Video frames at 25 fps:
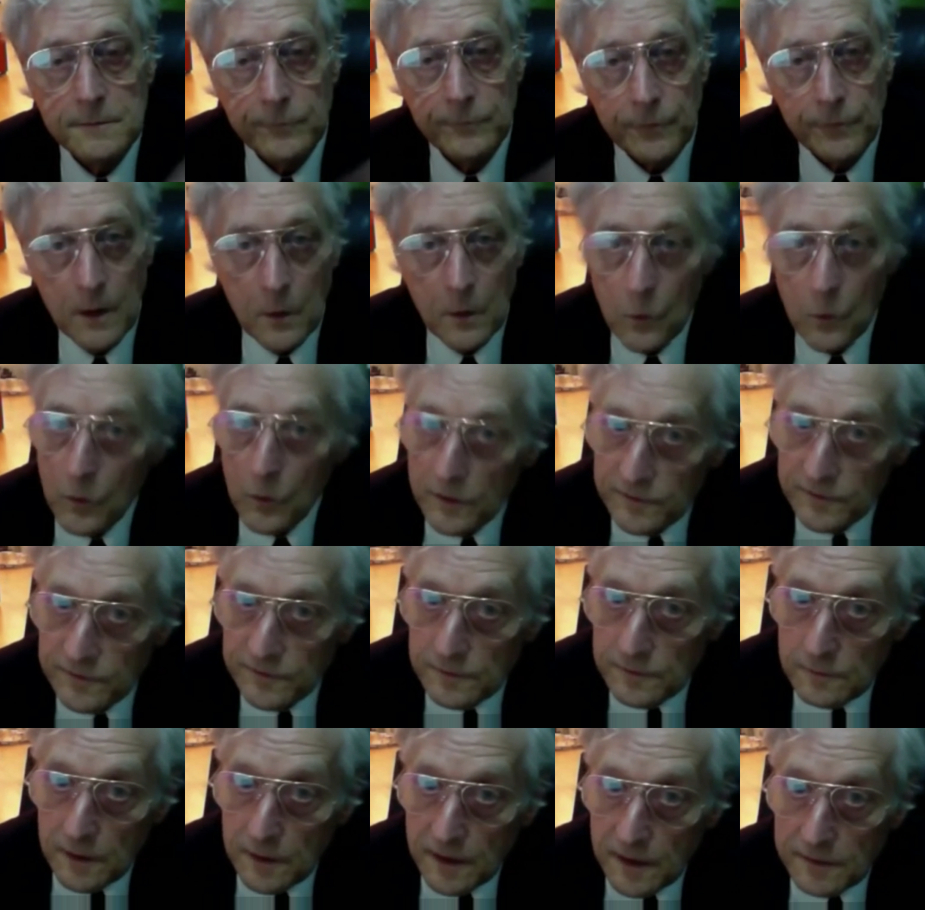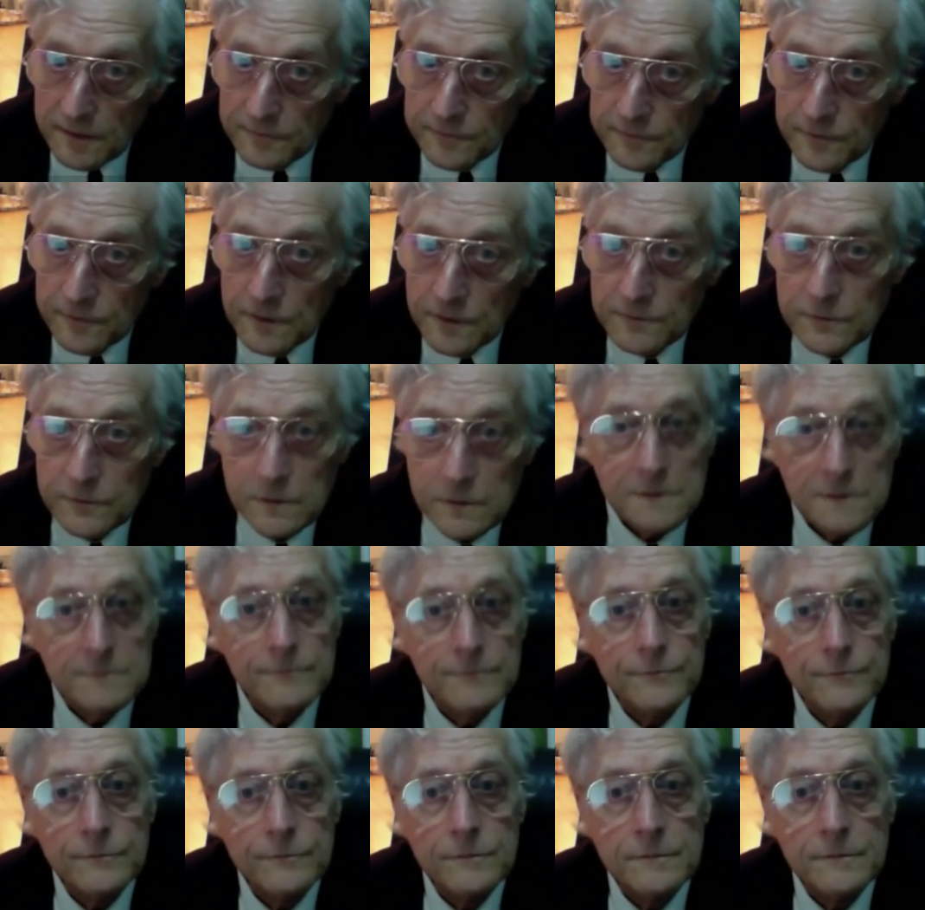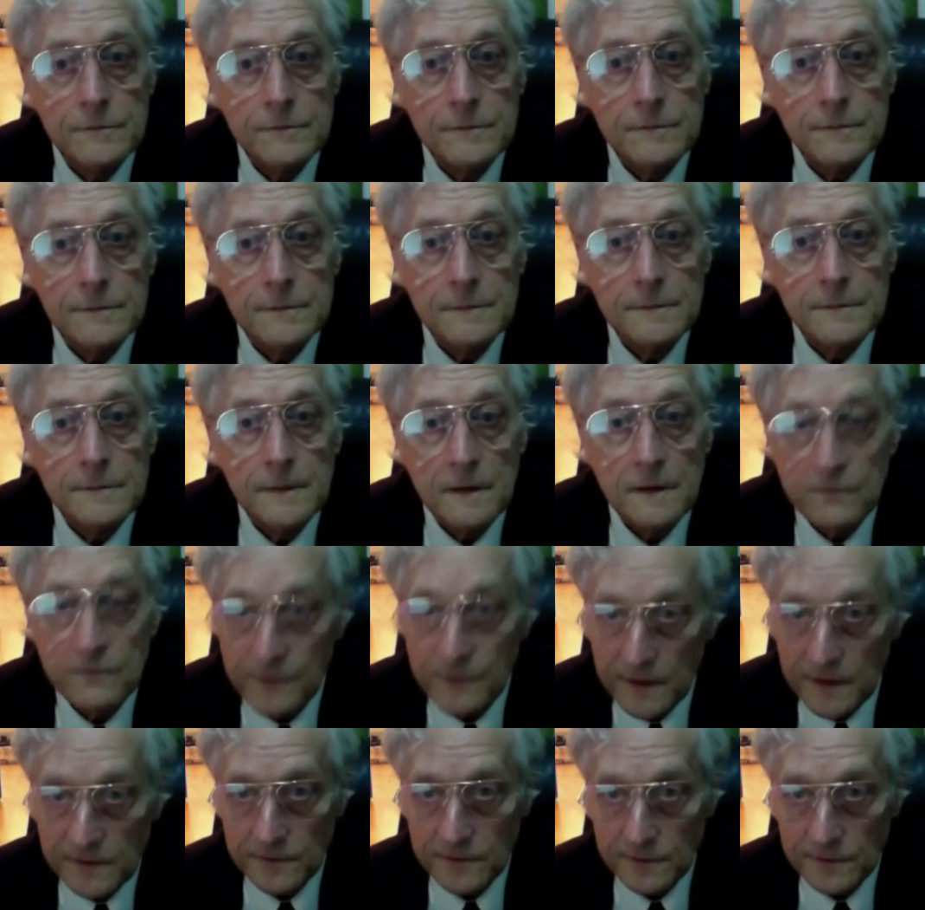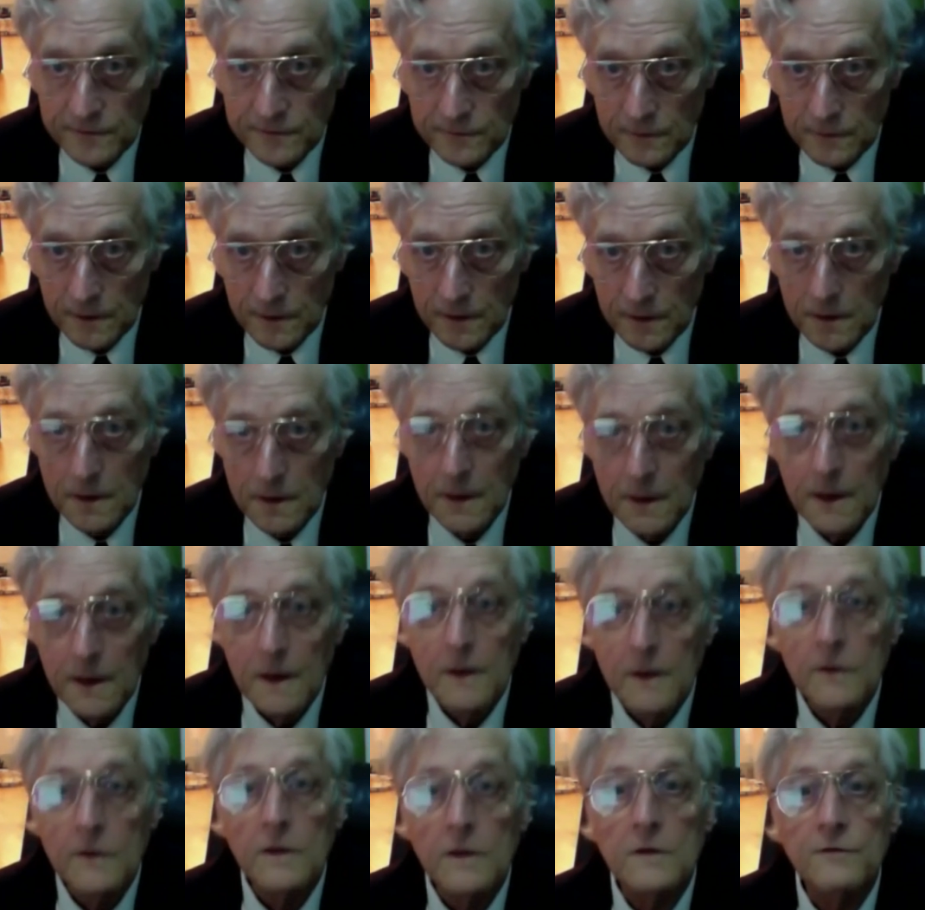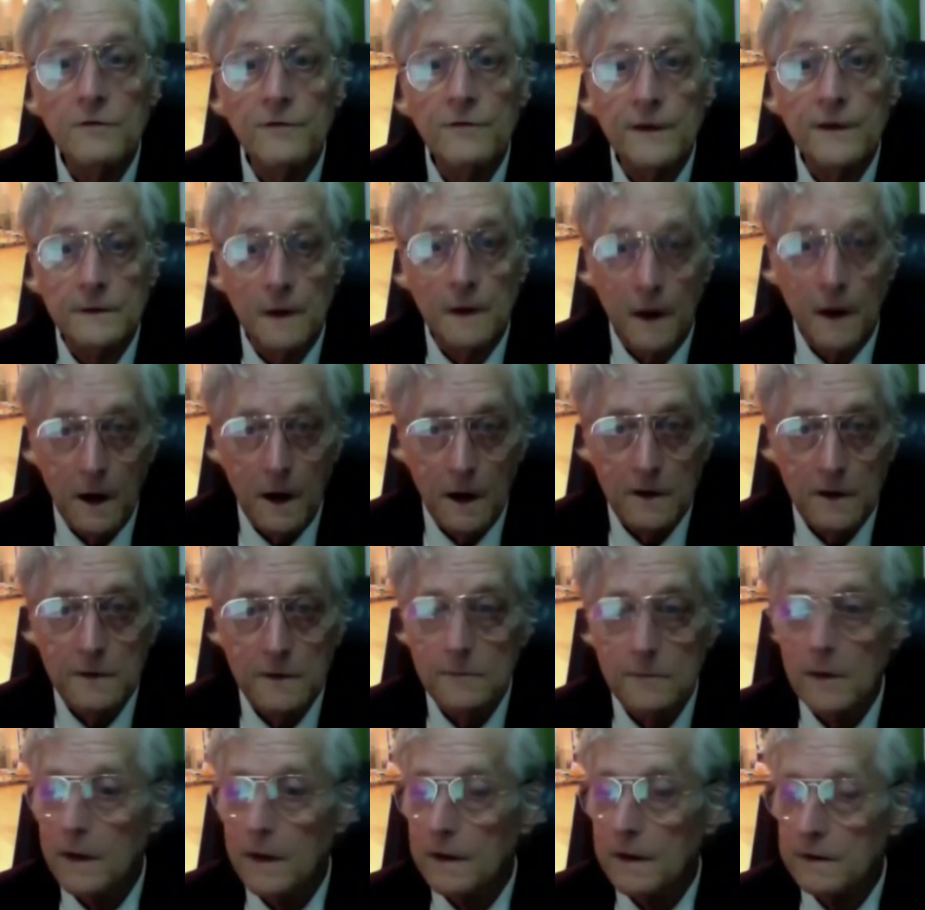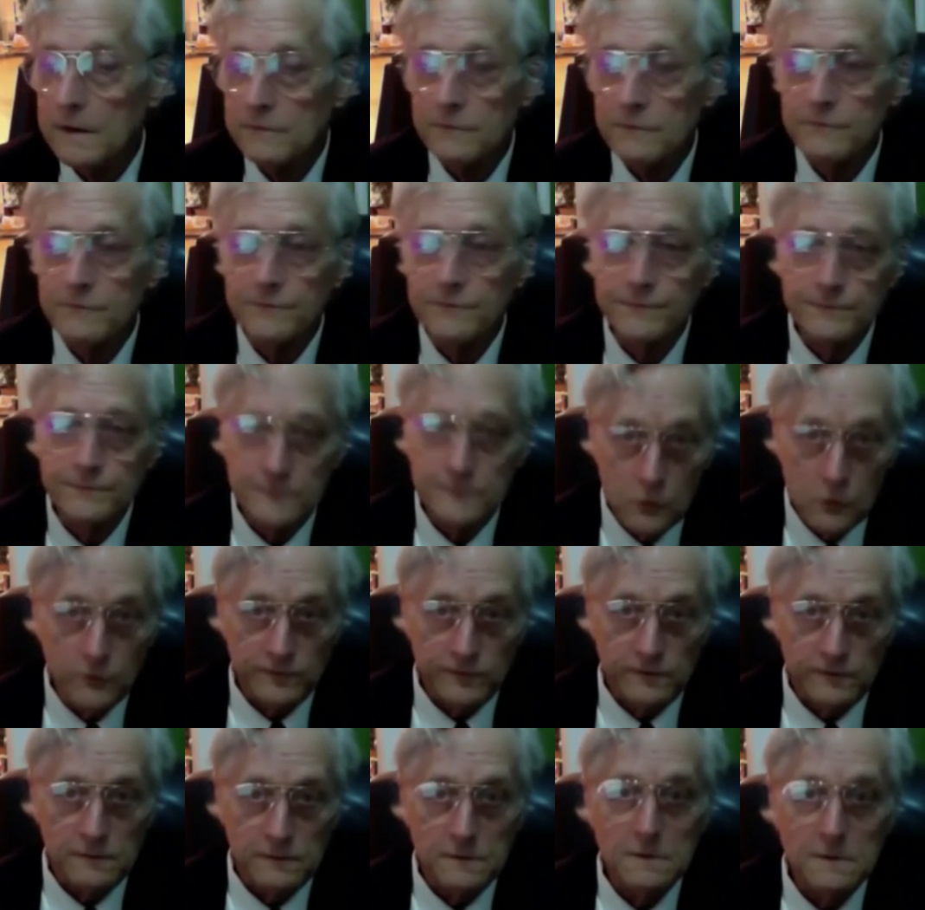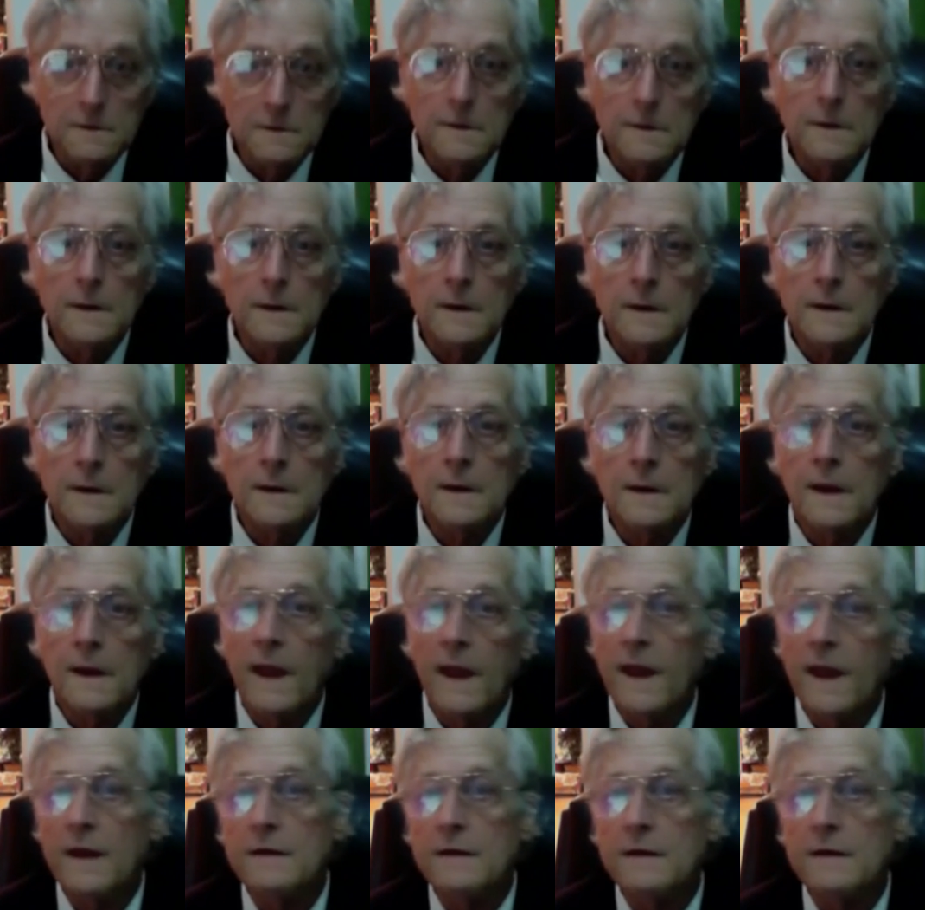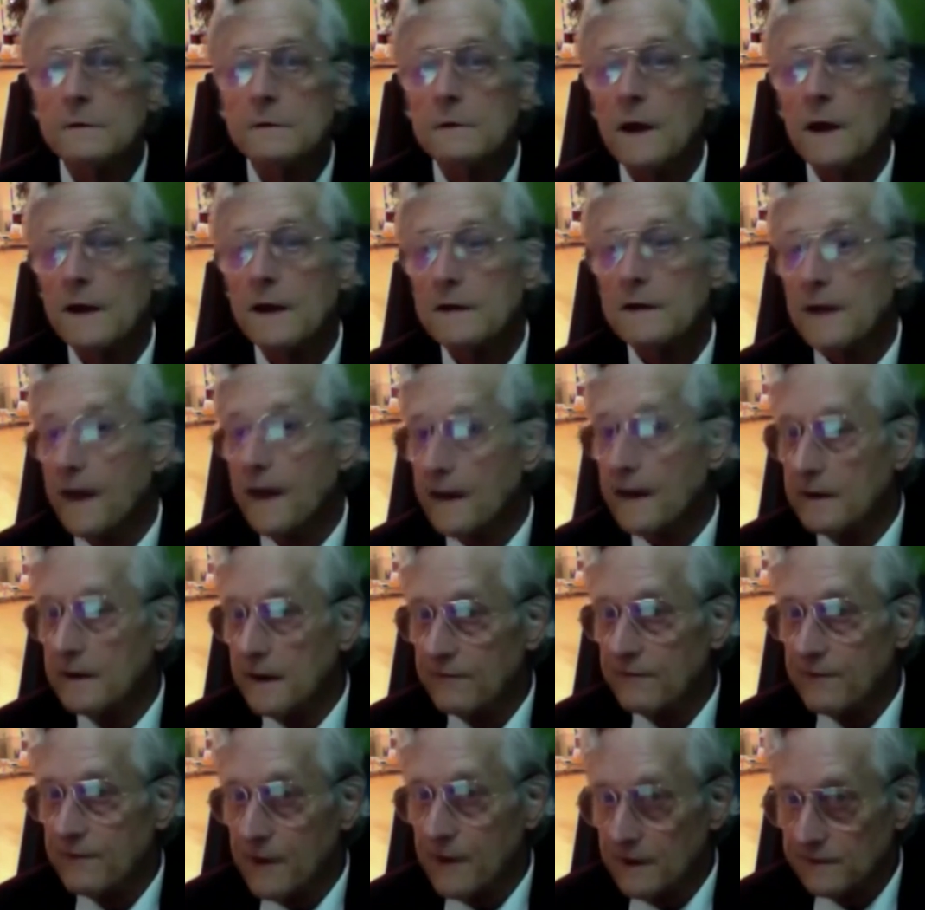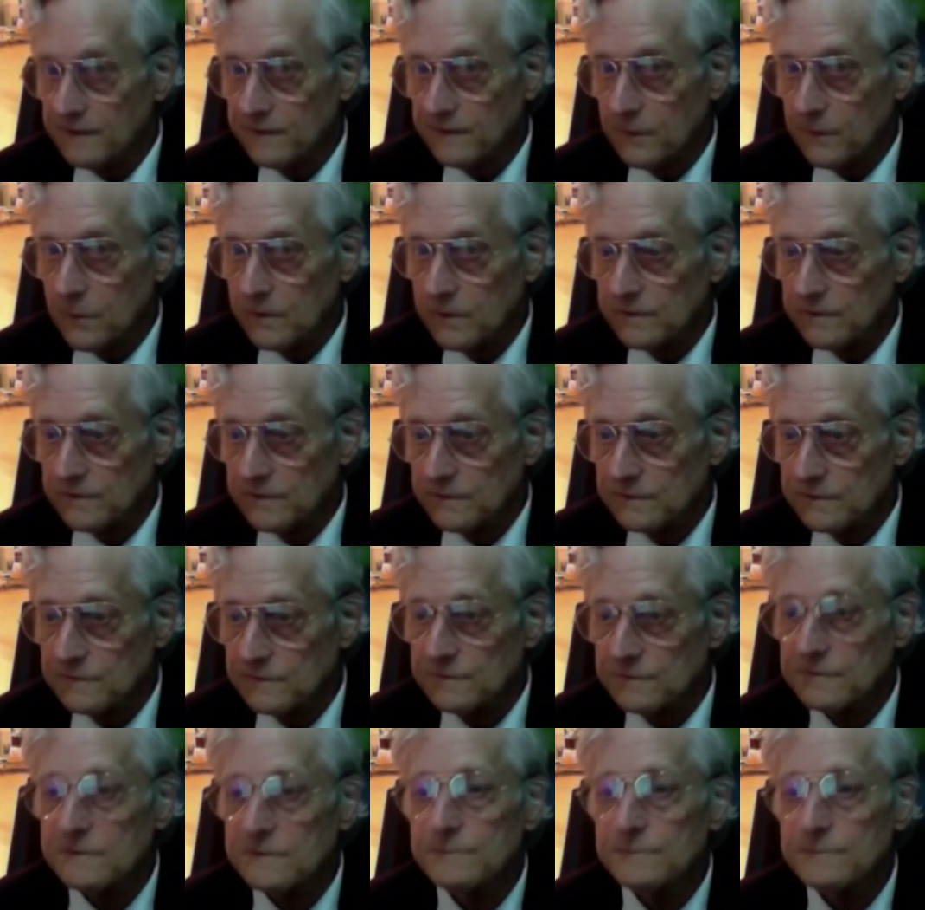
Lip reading: What is interactive software? Events on the screen that affect the heart and mind of the user and interact and have consequences.